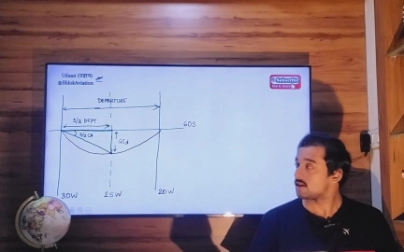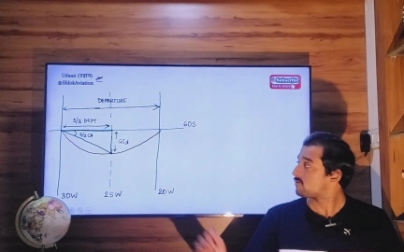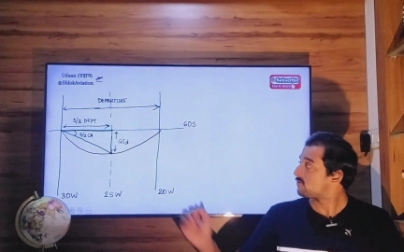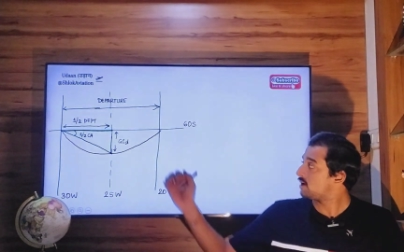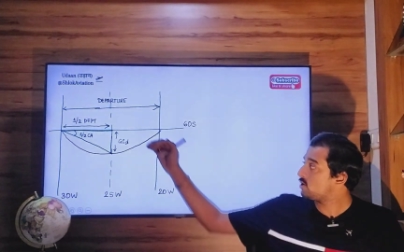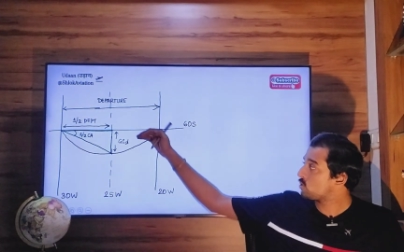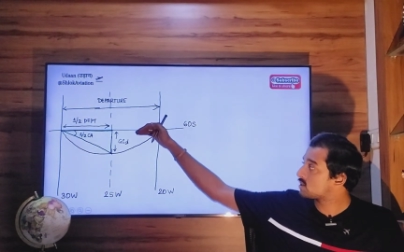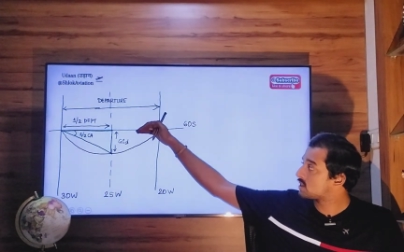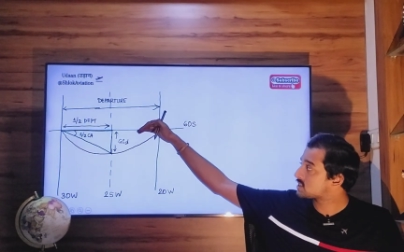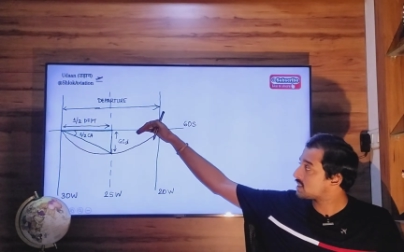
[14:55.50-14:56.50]
We know
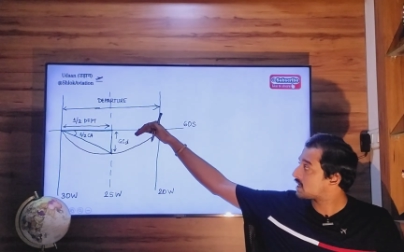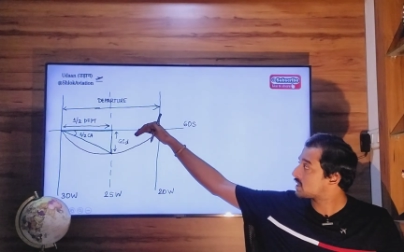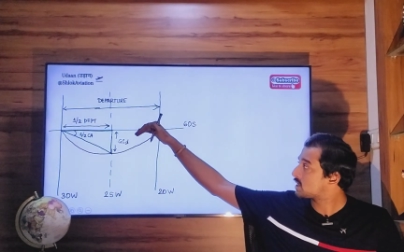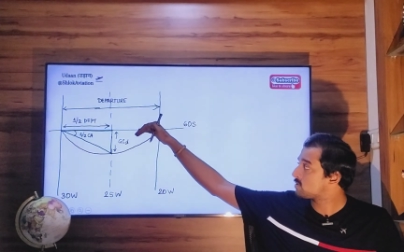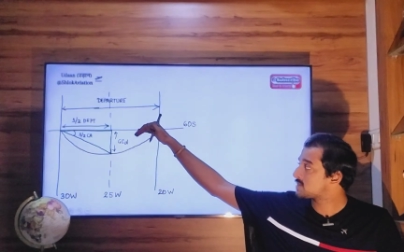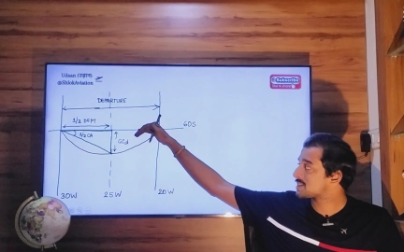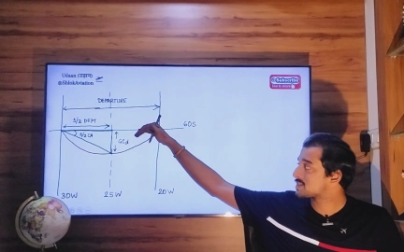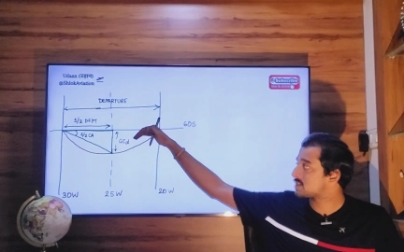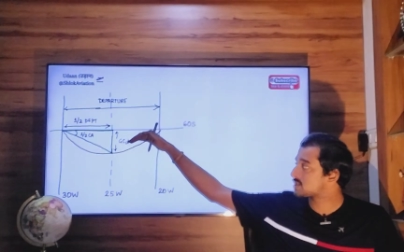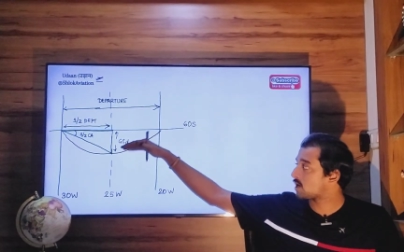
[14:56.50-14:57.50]
this latitude is
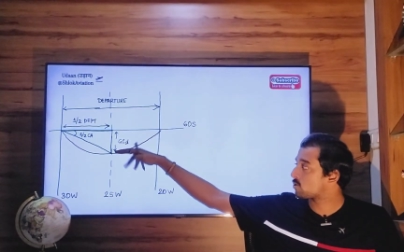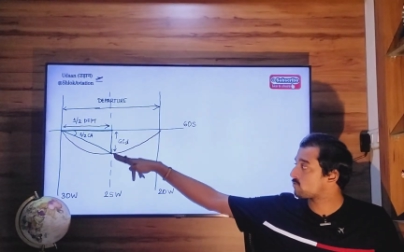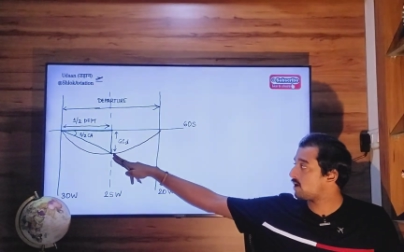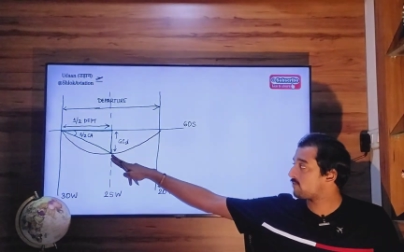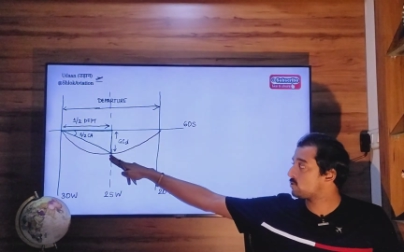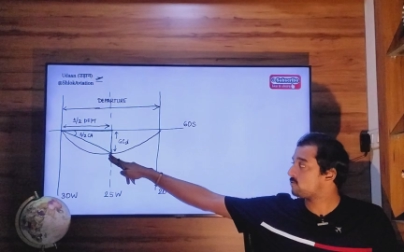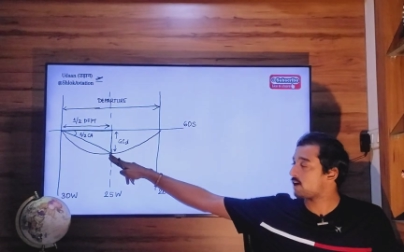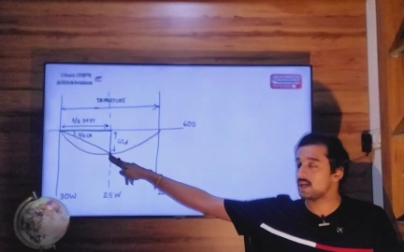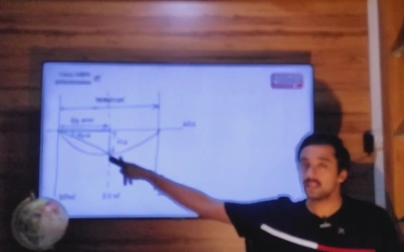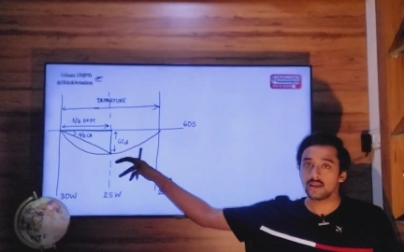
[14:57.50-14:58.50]
60 south. We have to
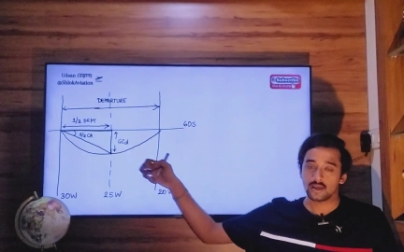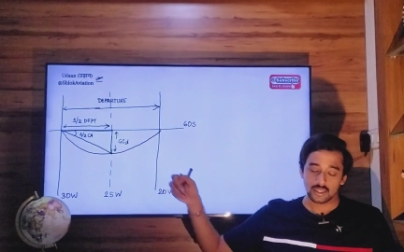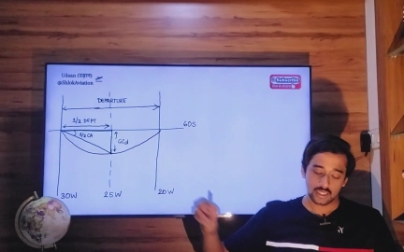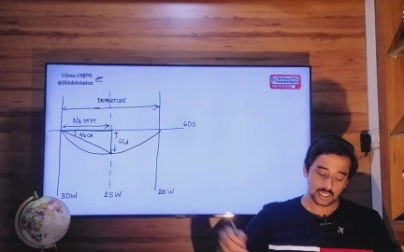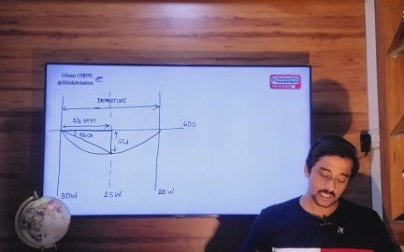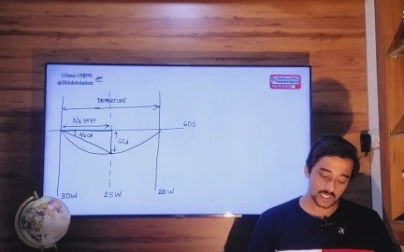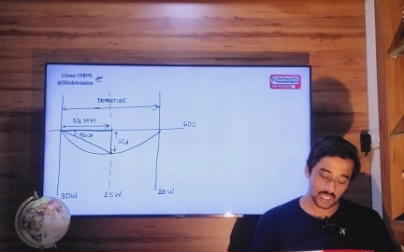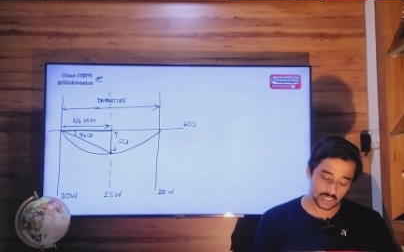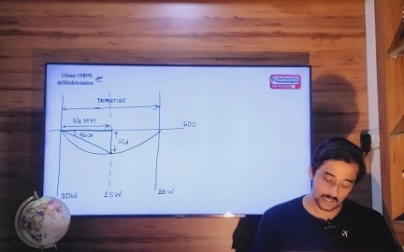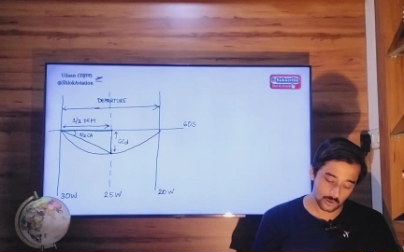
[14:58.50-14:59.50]
find this
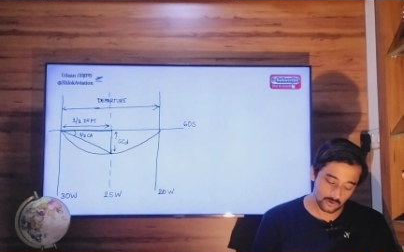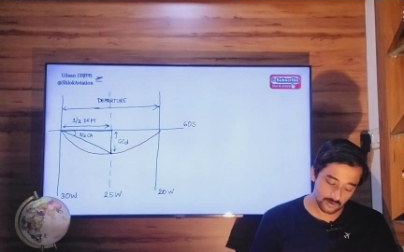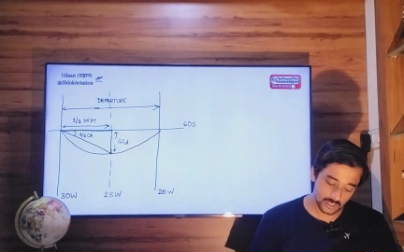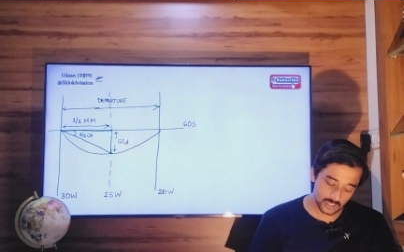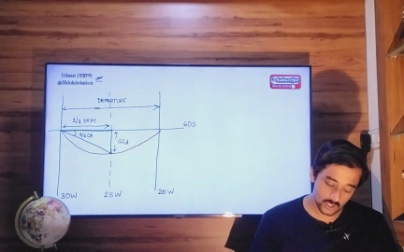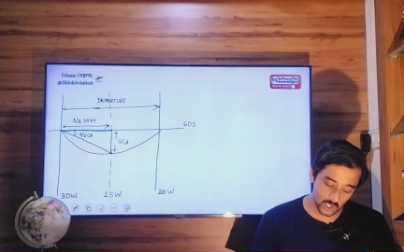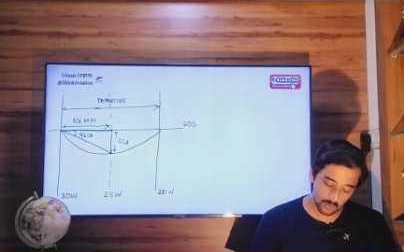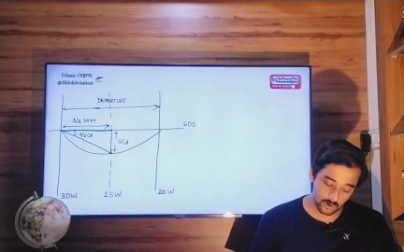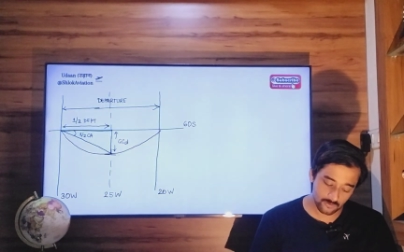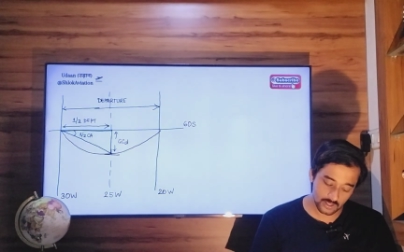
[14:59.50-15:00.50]
latitude where the
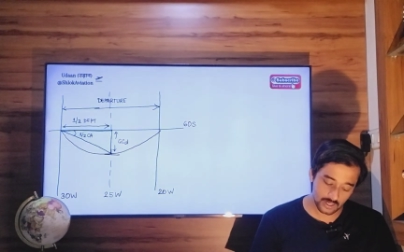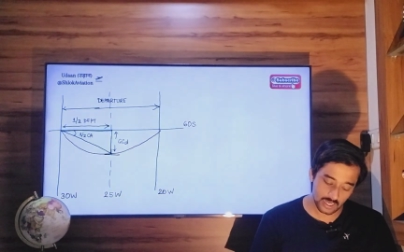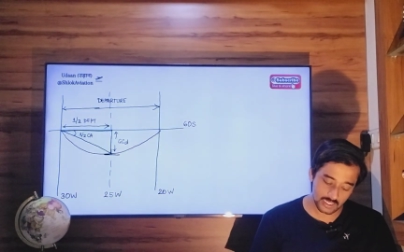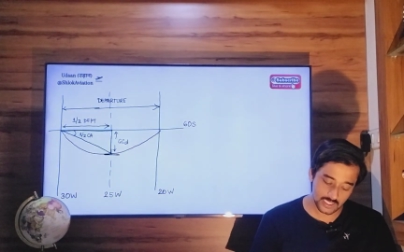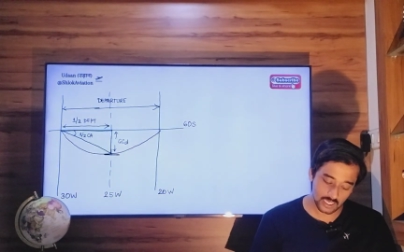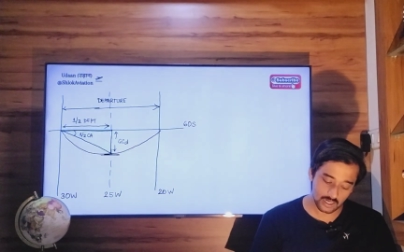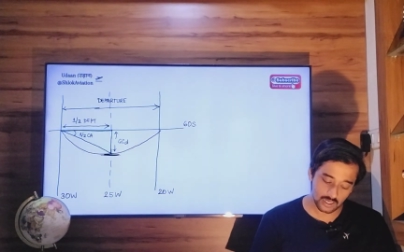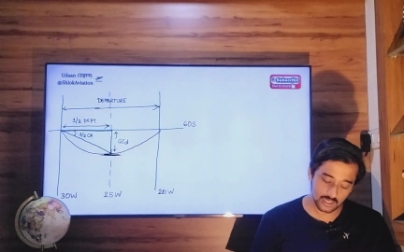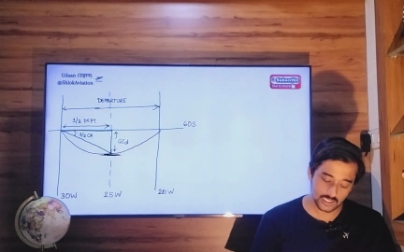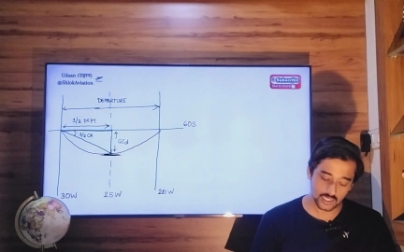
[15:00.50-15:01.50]
top of the great
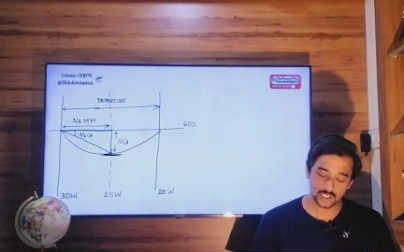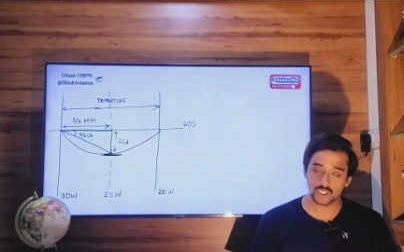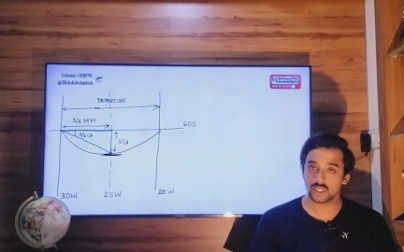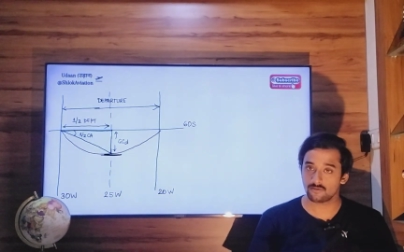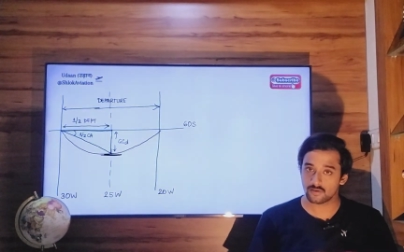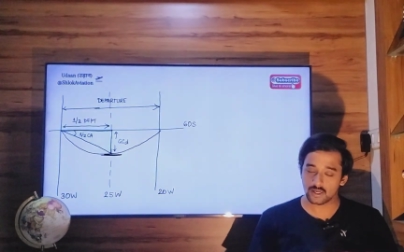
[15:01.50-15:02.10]
circle is achieved.